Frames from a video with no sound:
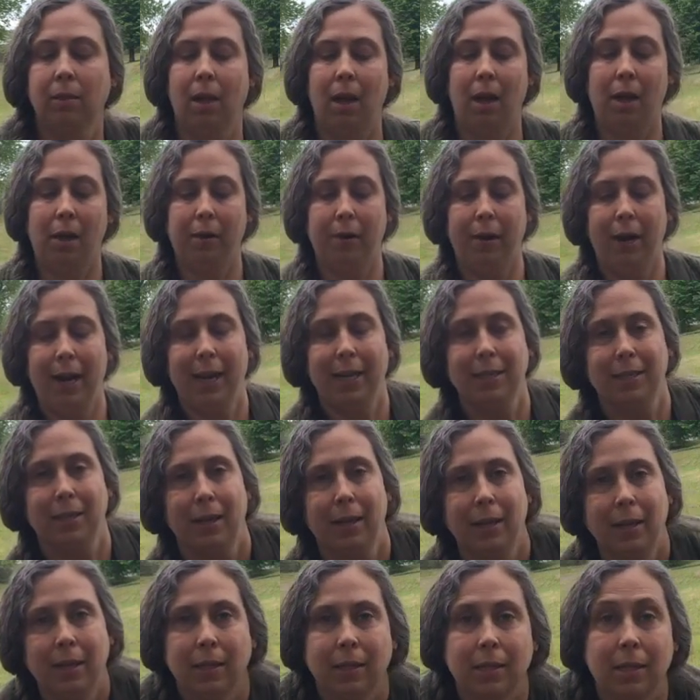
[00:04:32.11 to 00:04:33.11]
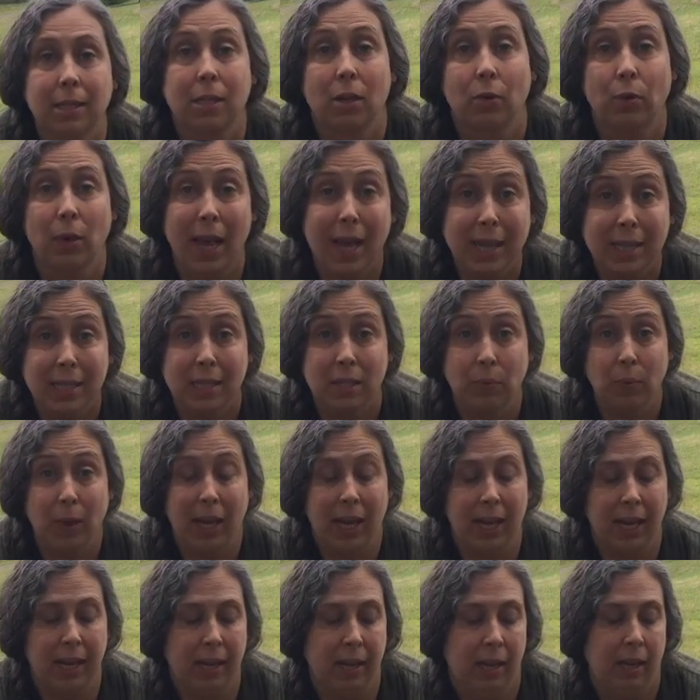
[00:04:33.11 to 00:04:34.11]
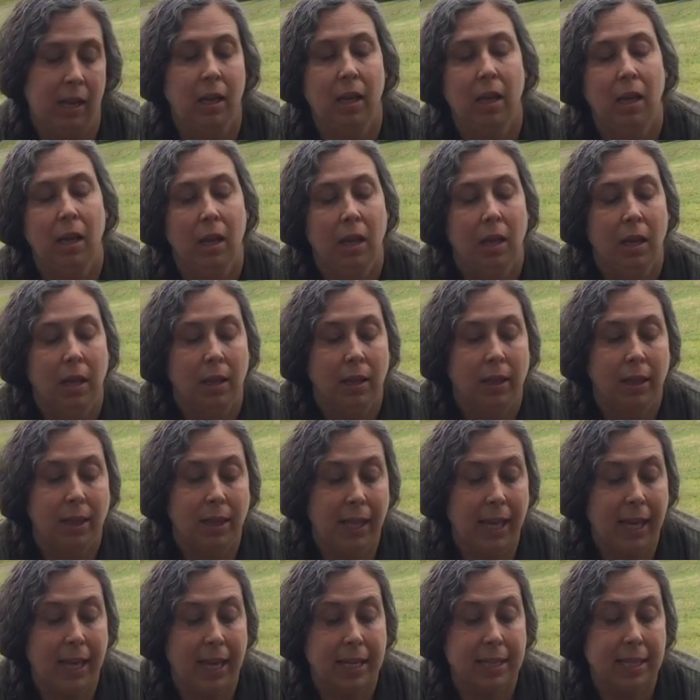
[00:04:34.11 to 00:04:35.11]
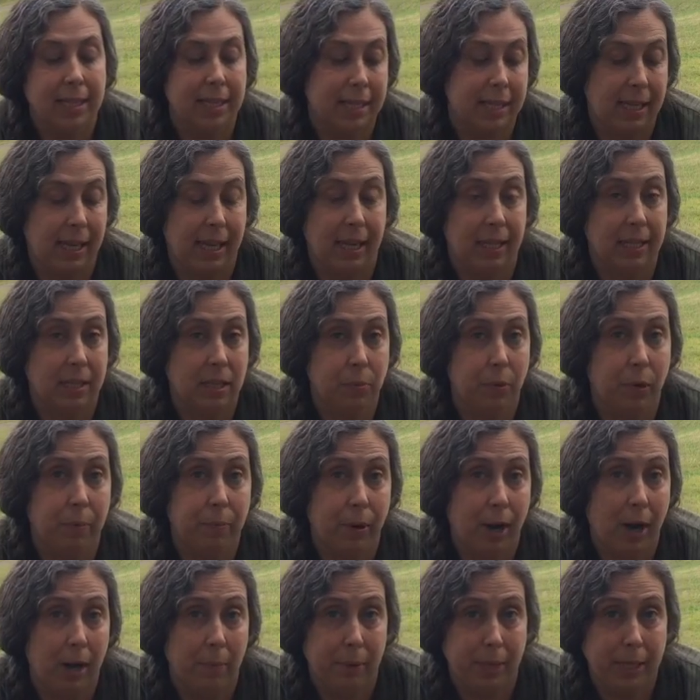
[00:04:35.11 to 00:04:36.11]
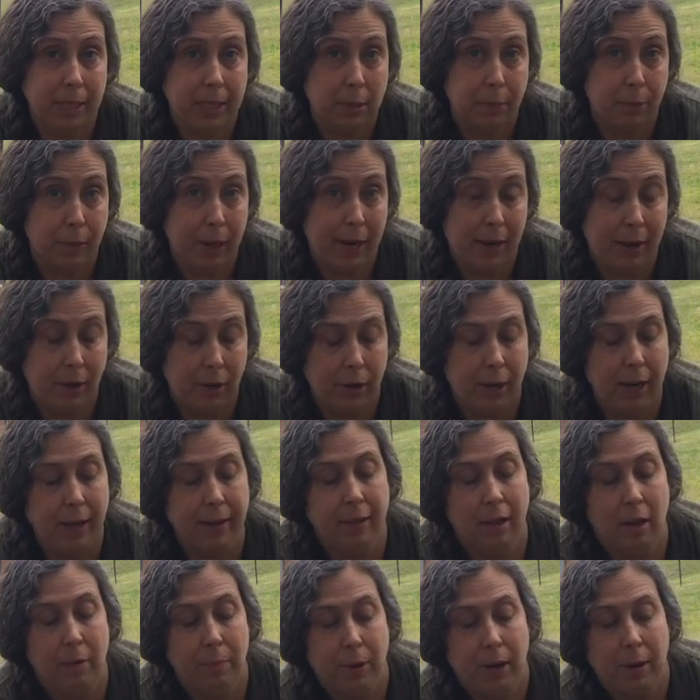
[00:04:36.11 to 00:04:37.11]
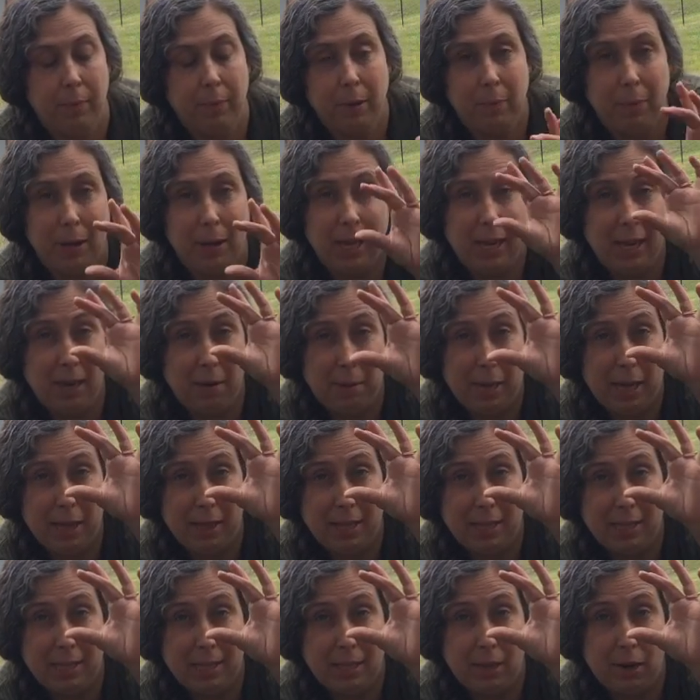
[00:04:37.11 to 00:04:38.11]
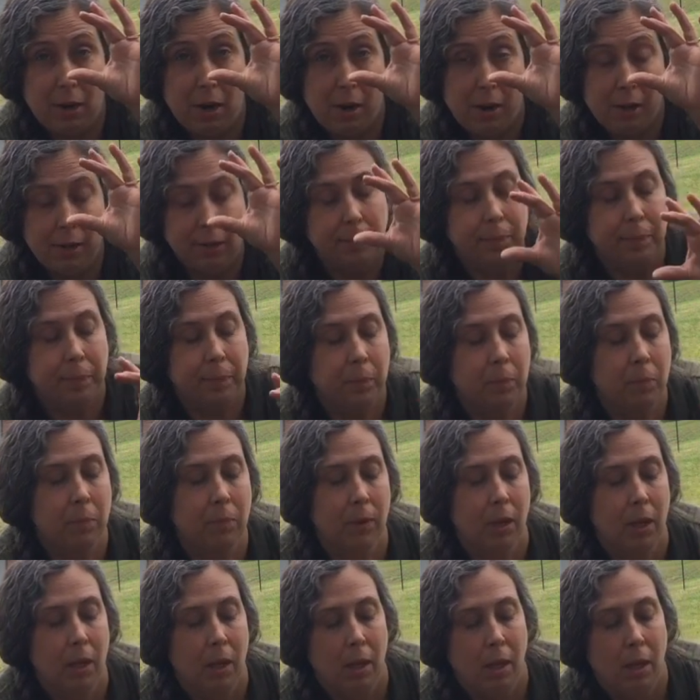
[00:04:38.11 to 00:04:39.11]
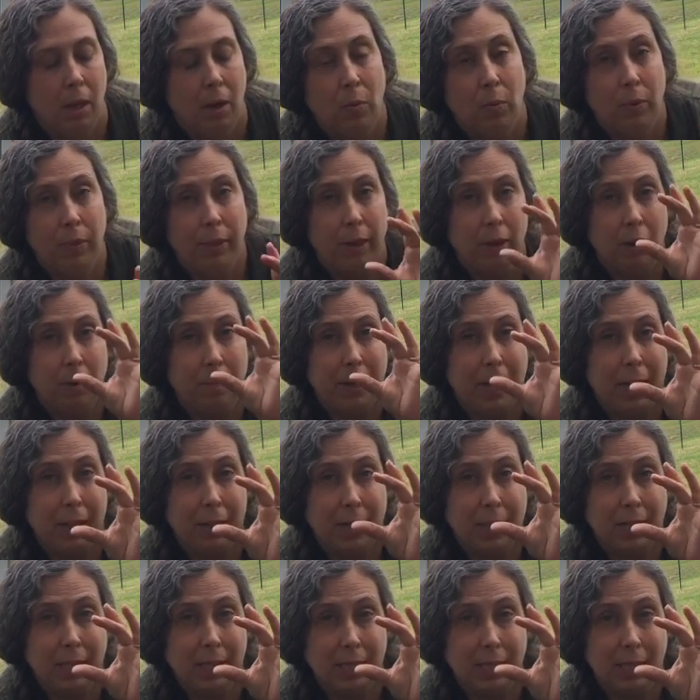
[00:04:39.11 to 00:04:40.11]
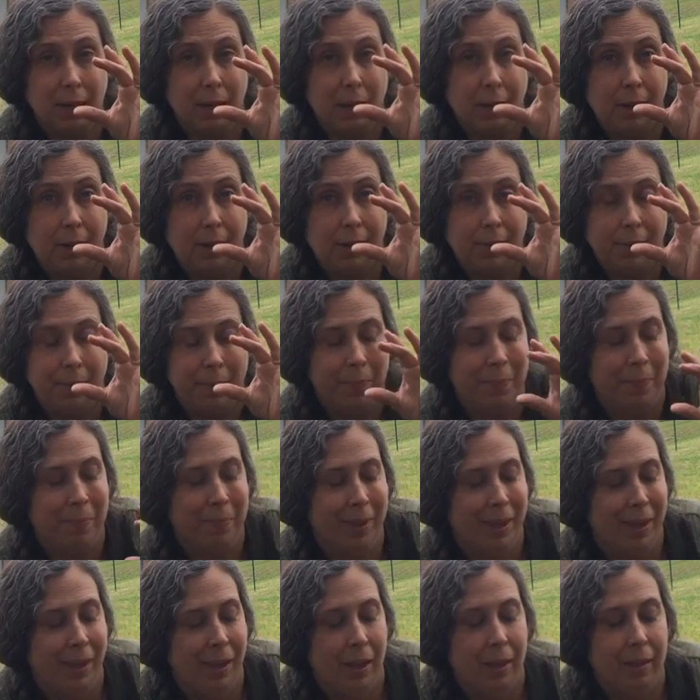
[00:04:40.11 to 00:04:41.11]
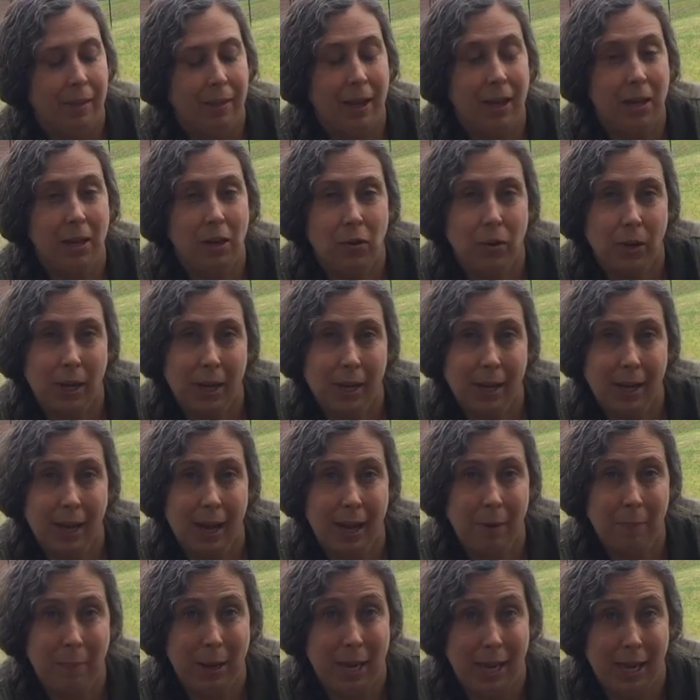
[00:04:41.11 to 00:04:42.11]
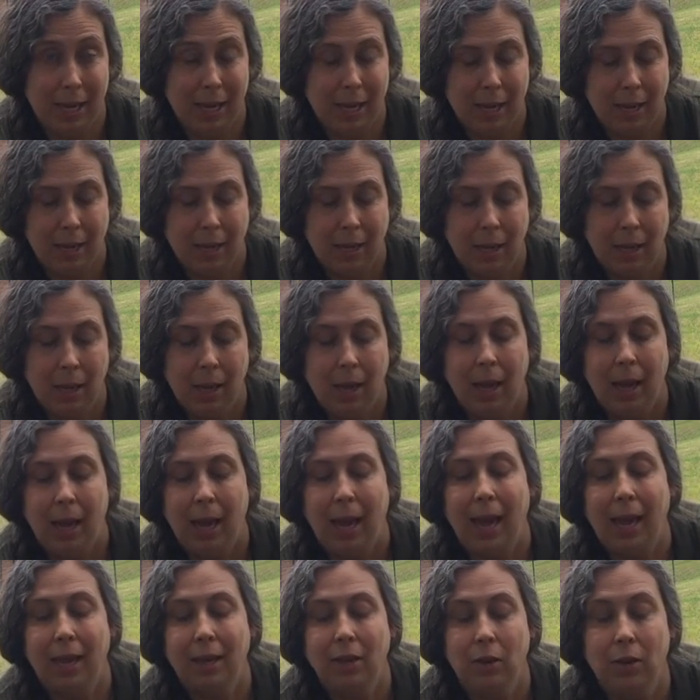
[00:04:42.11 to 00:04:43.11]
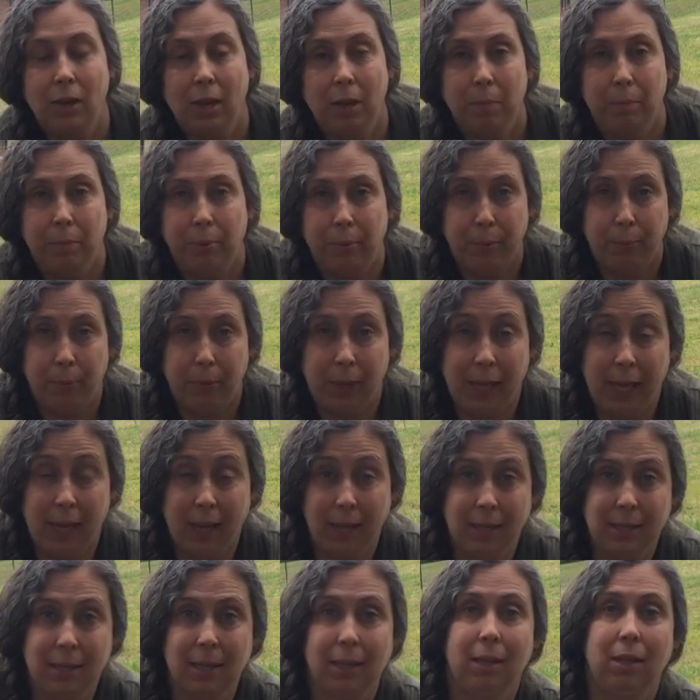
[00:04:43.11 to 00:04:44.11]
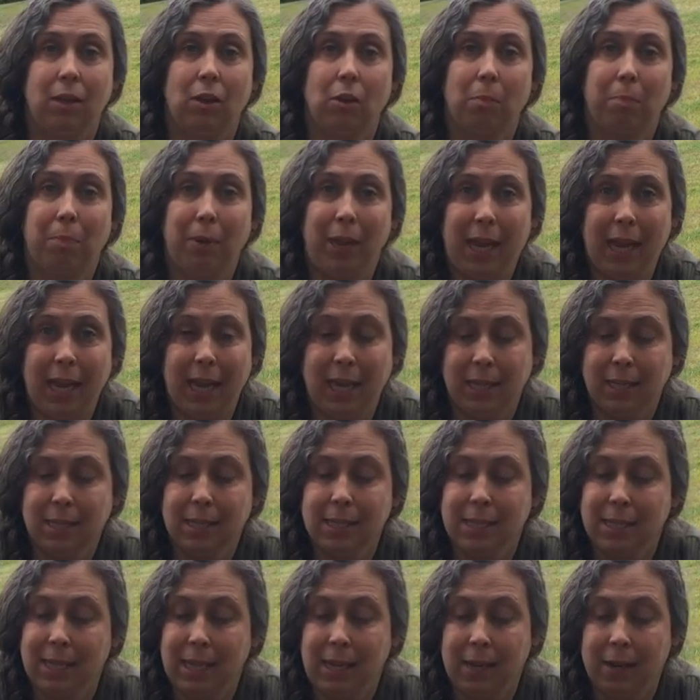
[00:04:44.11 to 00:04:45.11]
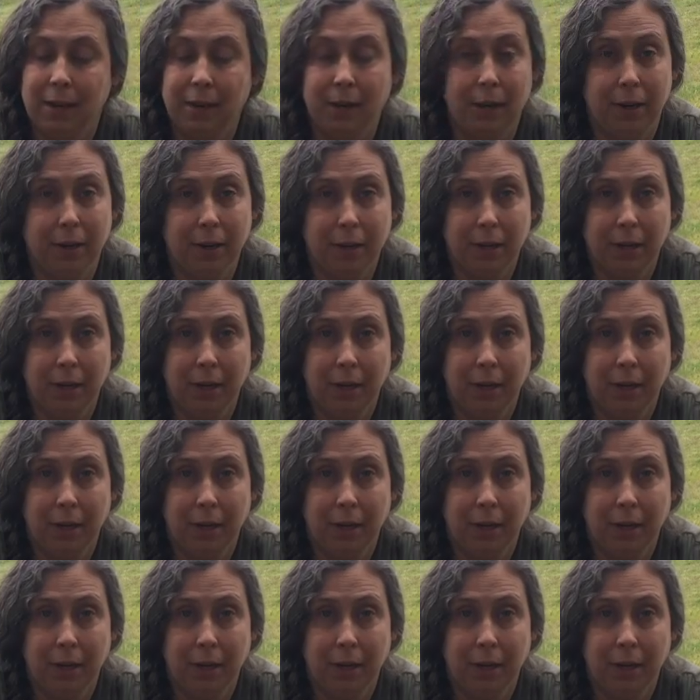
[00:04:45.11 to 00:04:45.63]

All right, so next week, these seeds will probably sprout and they'll probably be about this tall. When they're about this tall, then you can come in and you can plant your beans here,